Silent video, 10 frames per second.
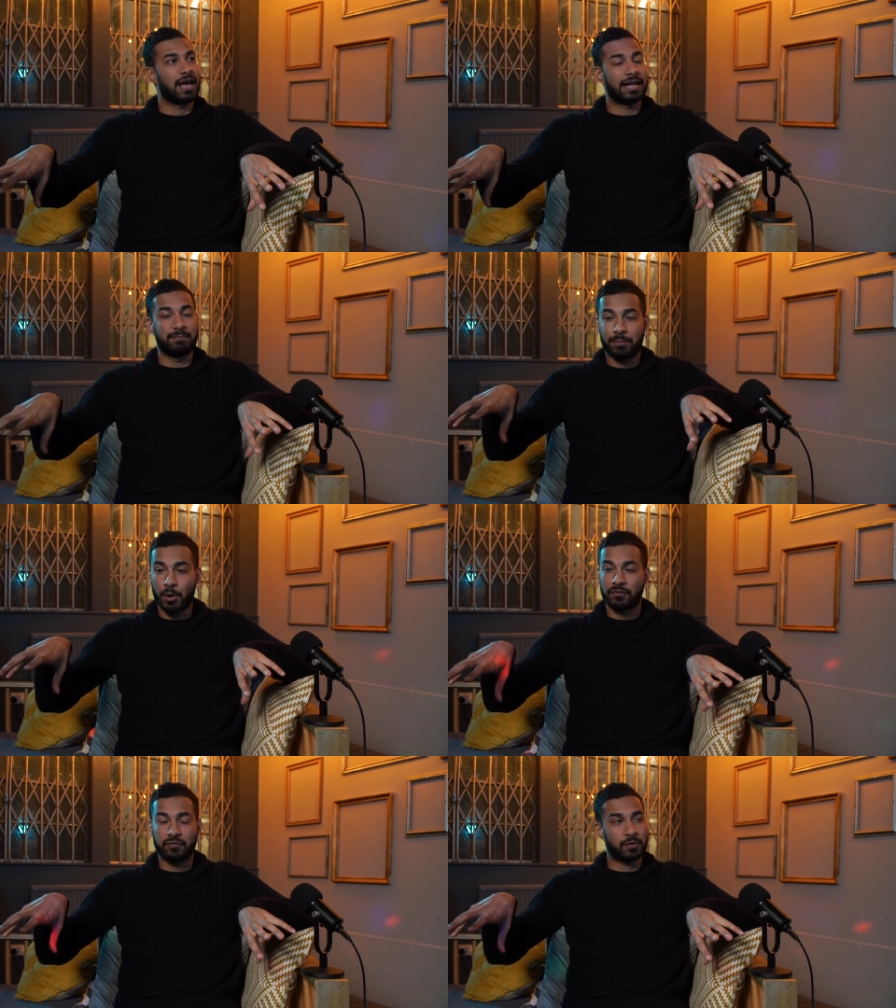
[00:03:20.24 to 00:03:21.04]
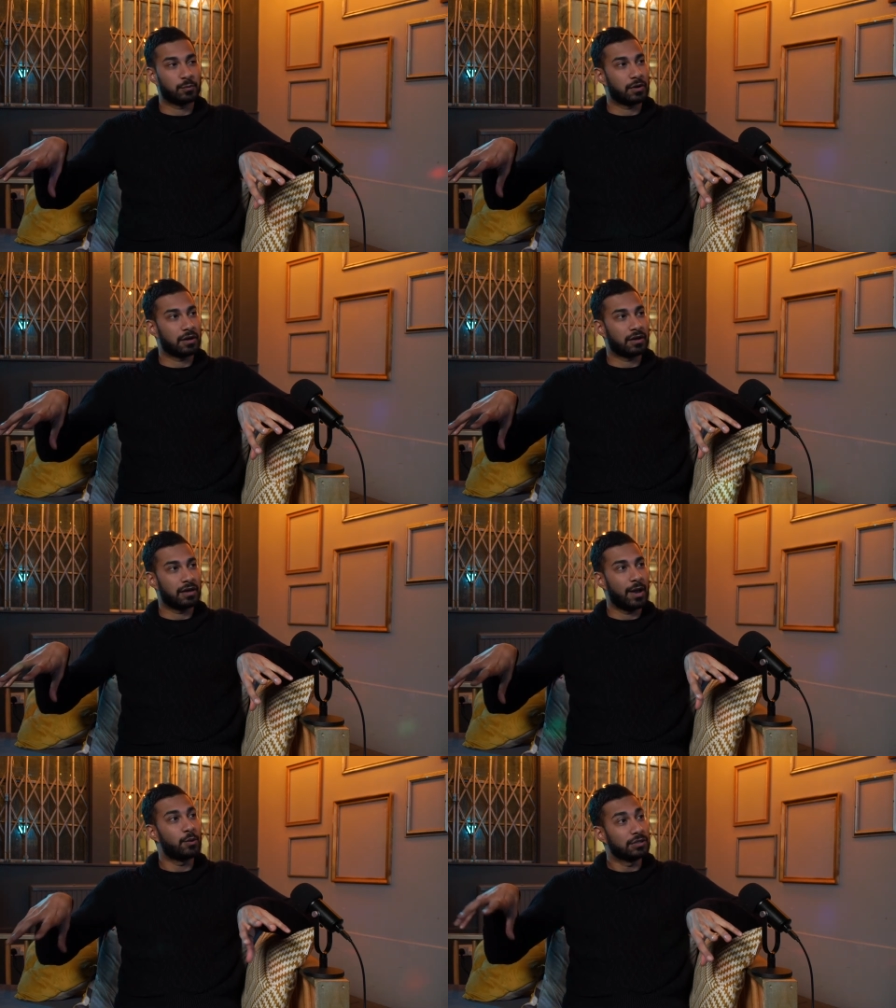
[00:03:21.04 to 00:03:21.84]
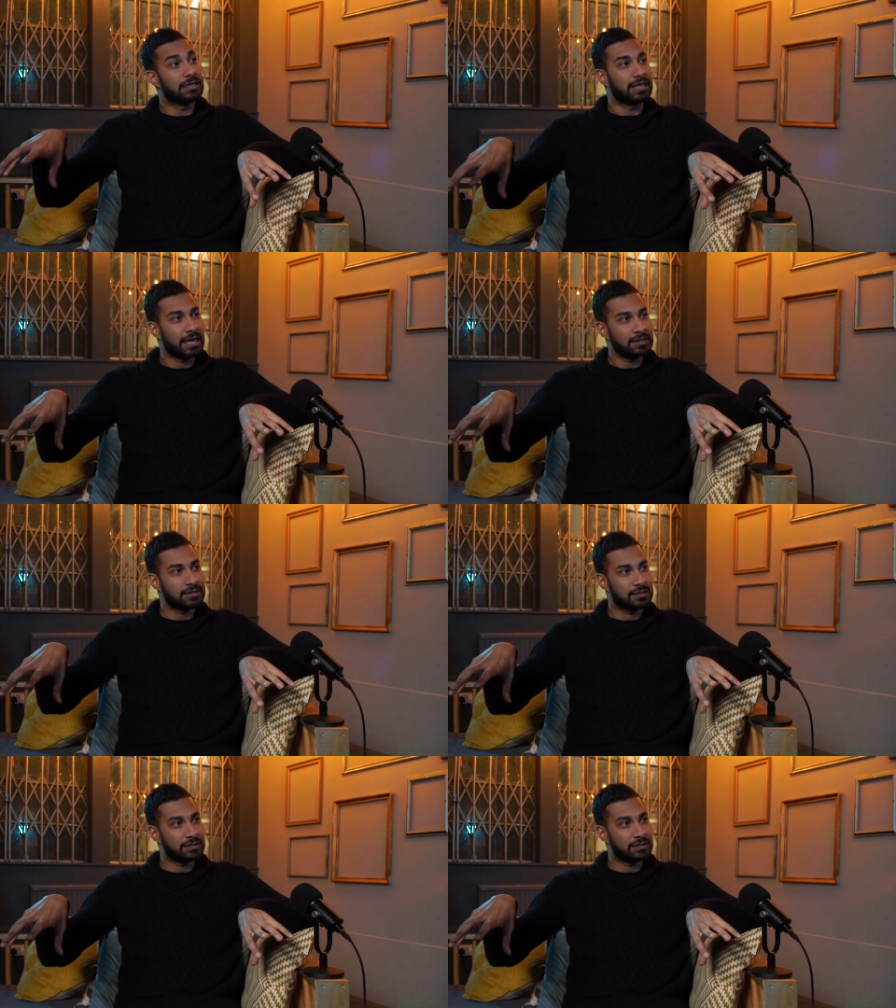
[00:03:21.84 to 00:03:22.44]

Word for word: and both of them were elderly guests,